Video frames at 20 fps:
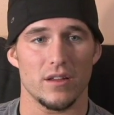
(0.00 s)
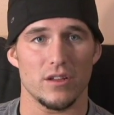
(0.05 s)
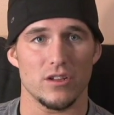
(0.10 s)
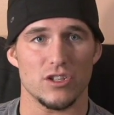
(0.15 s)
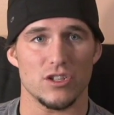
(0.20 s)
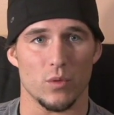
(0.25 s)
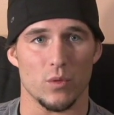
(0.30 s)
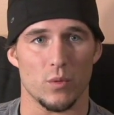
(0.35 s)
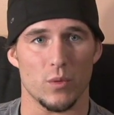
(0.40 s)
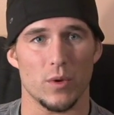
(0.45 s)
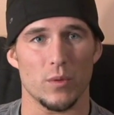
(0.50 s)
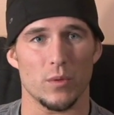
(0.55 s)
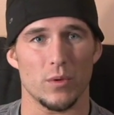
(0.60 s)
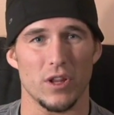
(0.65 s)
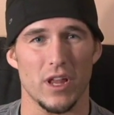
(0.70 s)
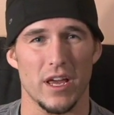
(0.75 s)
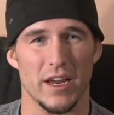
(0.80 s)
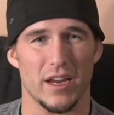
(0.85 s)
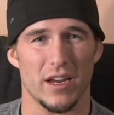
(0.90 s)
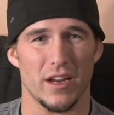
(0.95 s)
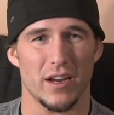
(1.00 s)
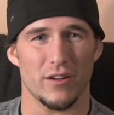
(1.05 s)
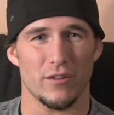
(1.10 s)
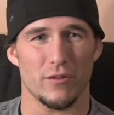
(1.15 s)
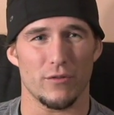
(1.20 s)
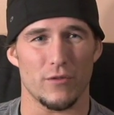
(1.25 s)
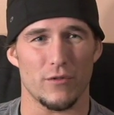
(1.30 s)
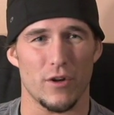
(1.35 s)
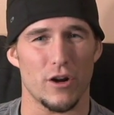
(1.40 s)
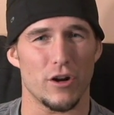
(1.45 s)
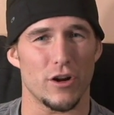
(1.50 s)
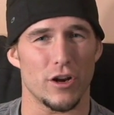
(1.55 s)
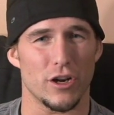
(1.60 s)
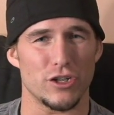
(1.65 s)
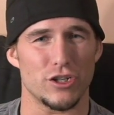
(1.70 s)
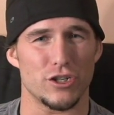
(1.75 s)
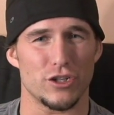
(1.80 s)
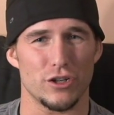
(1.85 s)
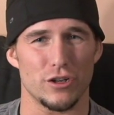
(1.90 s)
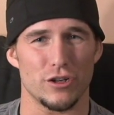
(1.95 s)
So we were like very
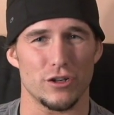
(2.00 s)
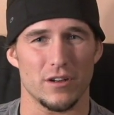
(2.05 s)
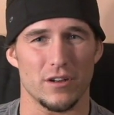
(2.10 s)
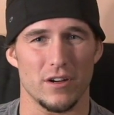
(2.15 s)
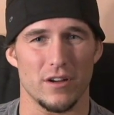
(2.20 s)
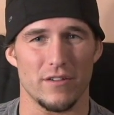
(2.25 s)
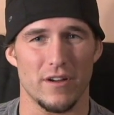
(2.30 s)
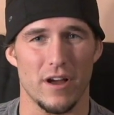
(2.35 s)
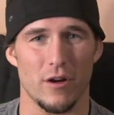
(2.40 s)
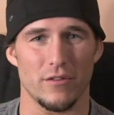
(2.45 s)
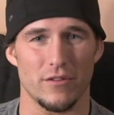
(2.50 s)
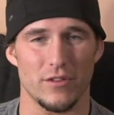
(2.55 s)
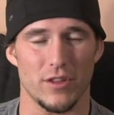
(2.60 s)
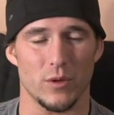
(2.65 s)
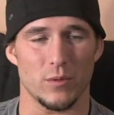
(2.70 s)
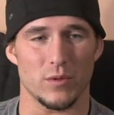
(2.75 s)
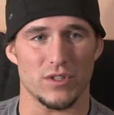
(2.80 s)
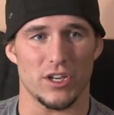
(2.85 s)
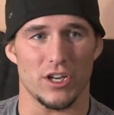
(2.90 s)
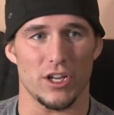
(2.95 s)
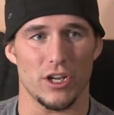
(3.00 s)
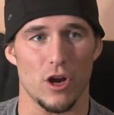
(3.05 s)
unsure of how everything was going to